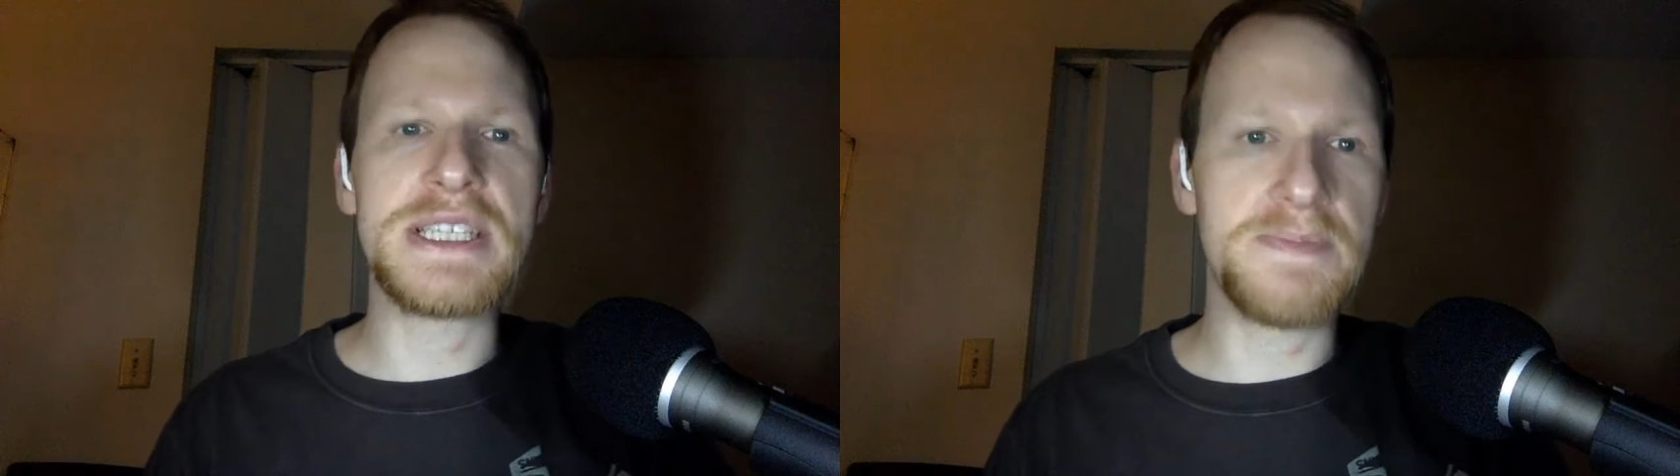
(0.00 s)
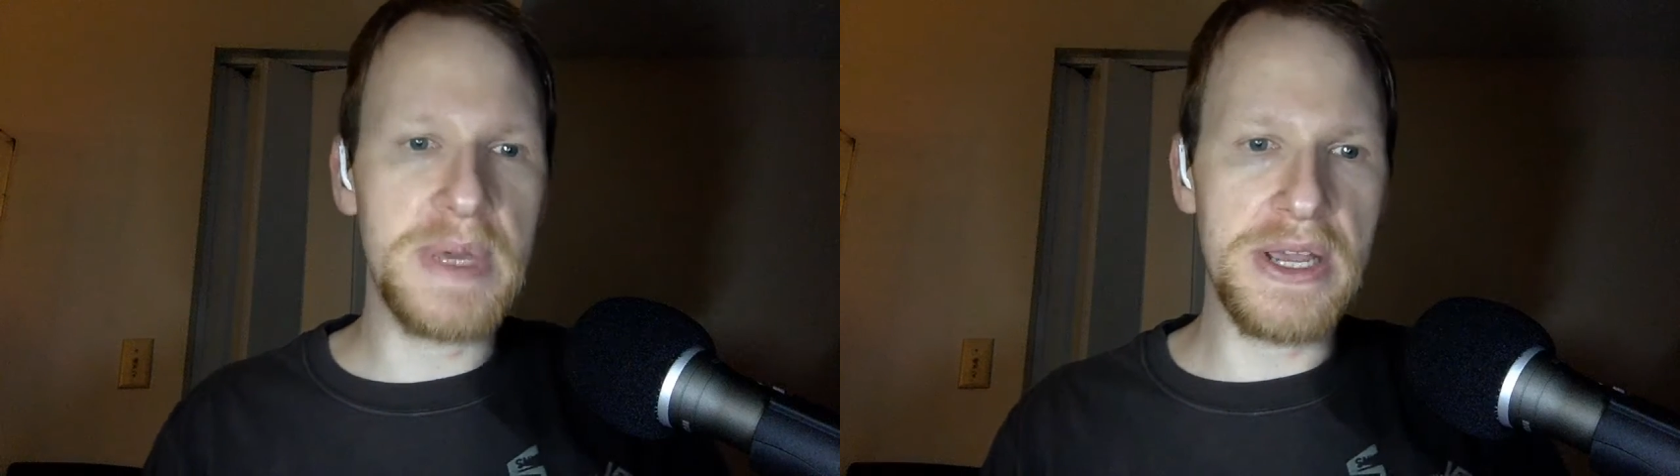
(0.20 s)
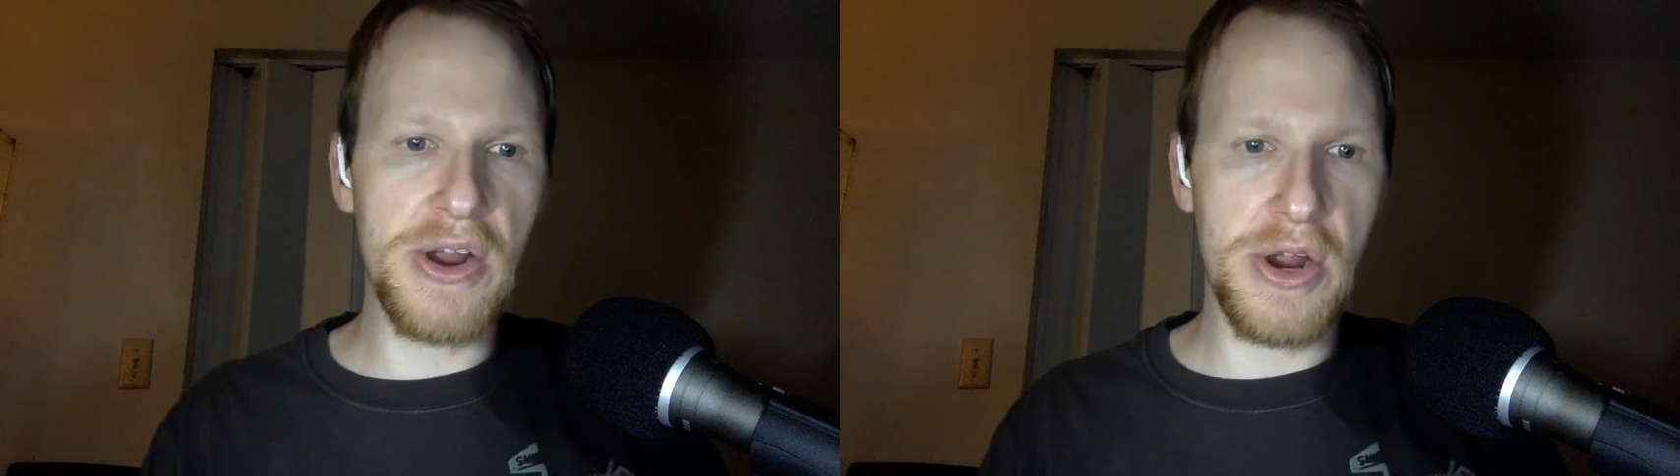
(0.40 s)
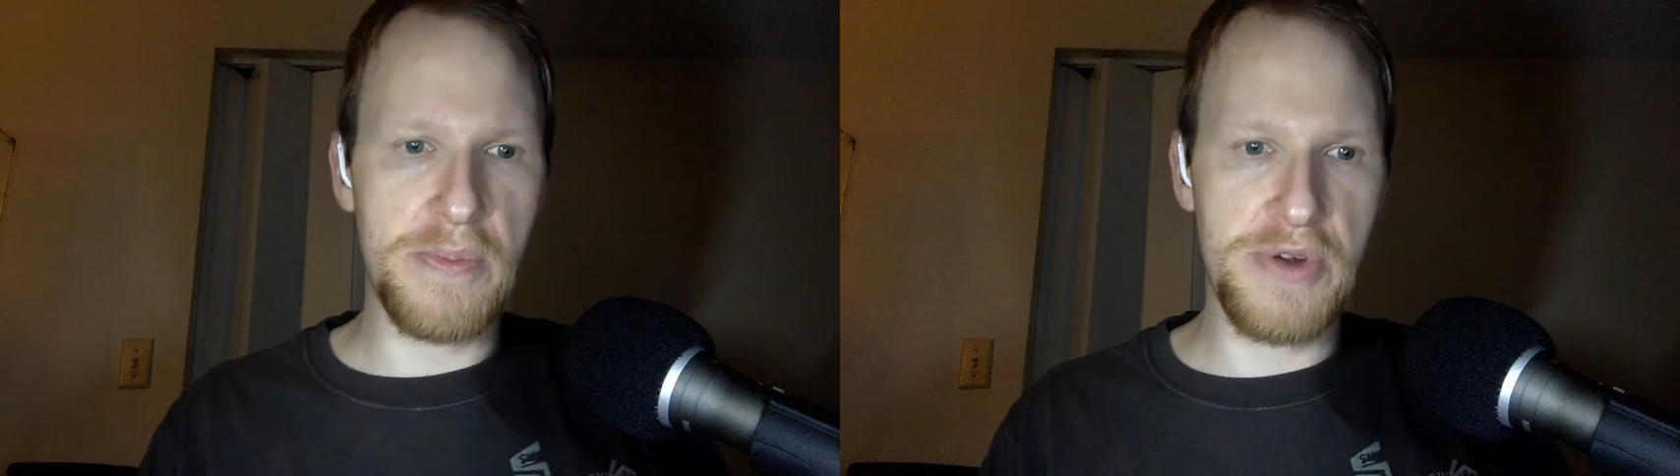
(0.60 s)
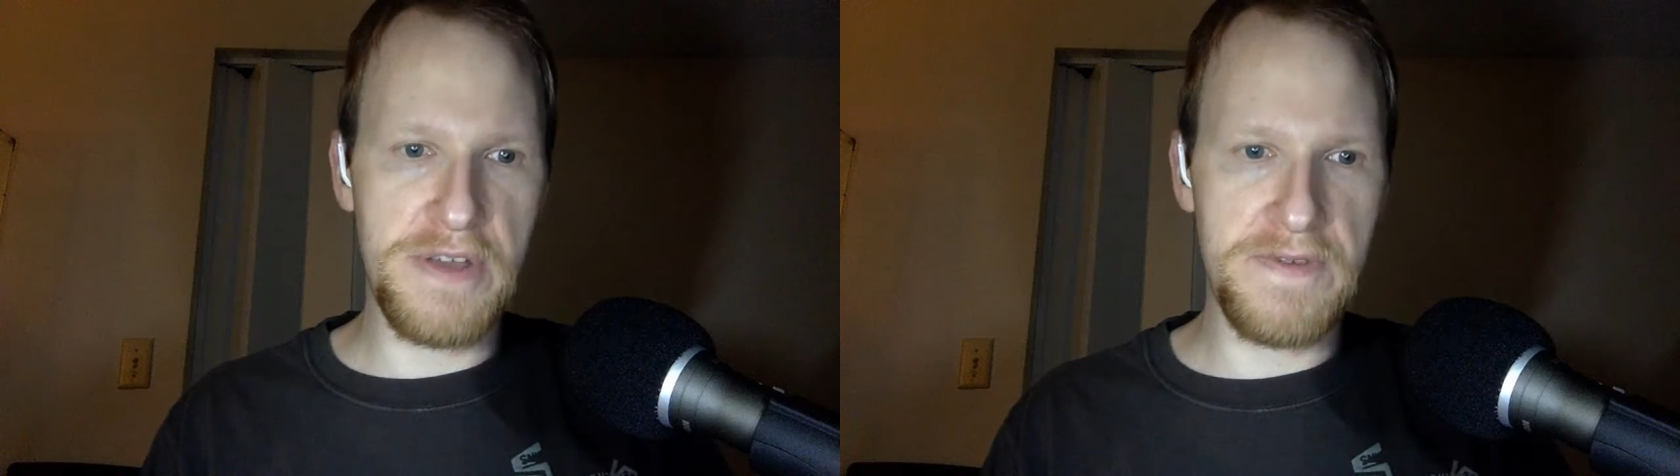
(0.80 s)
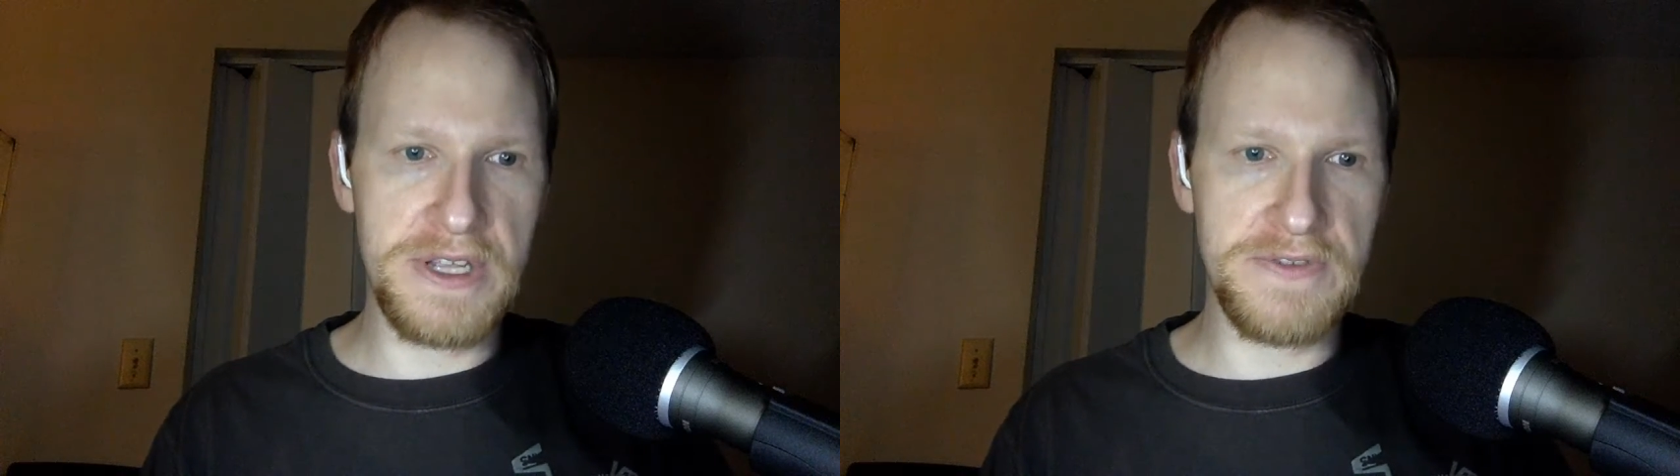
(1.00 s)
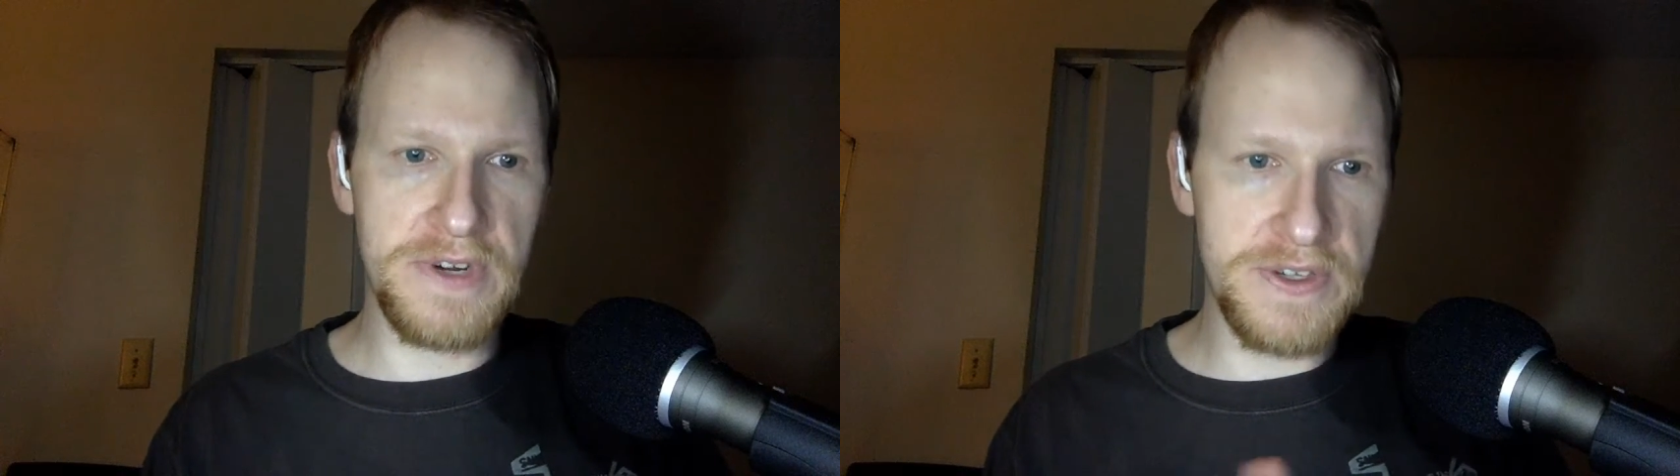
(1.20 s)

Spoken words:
speaker briefings.